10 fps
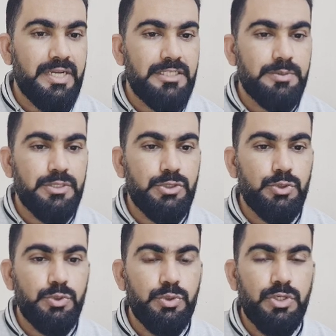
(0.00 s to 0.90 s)
management
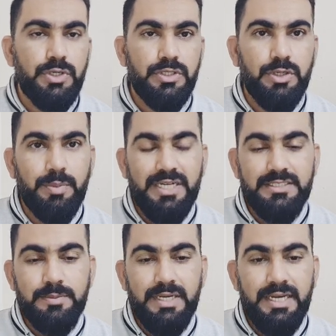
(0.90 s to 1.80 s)
to the
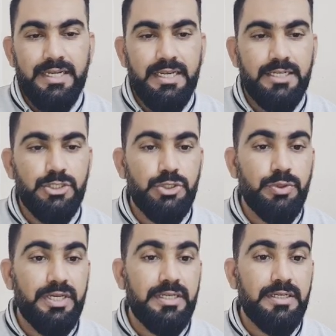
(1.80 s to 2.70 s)
bottom line, and
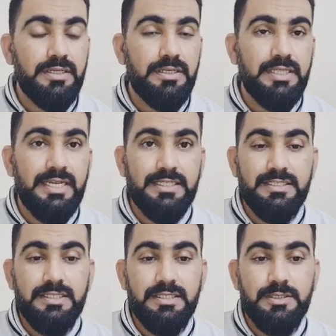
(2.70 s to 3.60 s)
showing
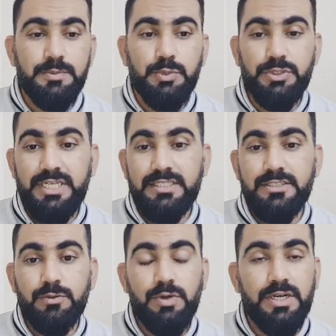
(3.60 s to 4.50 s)
that
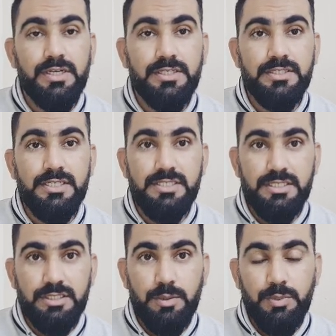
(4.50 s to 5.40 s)
protecting workers is
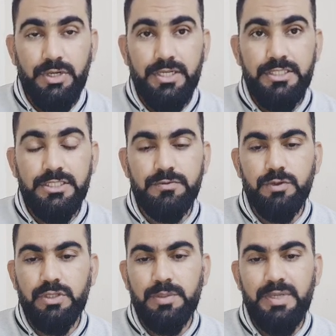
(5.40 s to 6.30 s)
a top priority
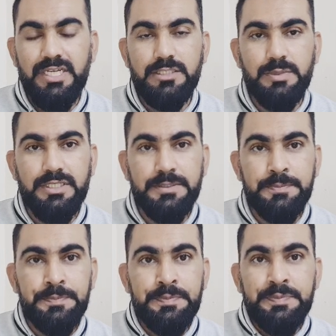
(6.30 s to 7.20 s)
for the management.
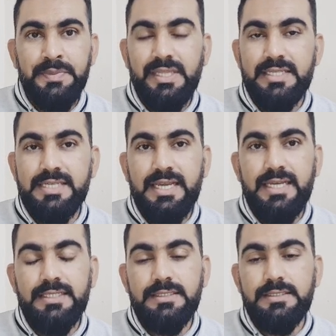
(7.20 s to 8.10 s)
The
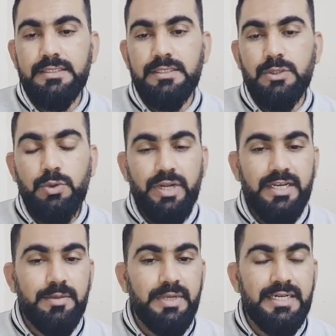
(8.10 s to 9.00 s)
second core
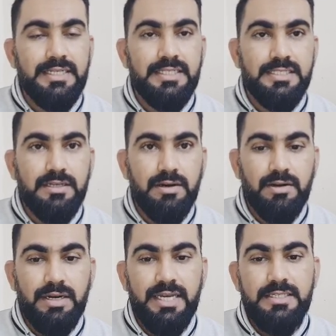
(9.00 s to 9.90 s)
element is the
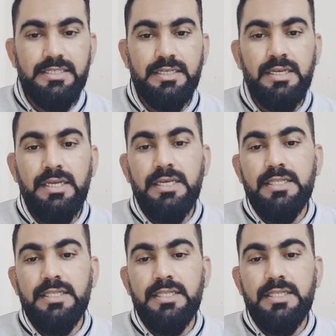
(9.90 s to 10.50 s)
organizing.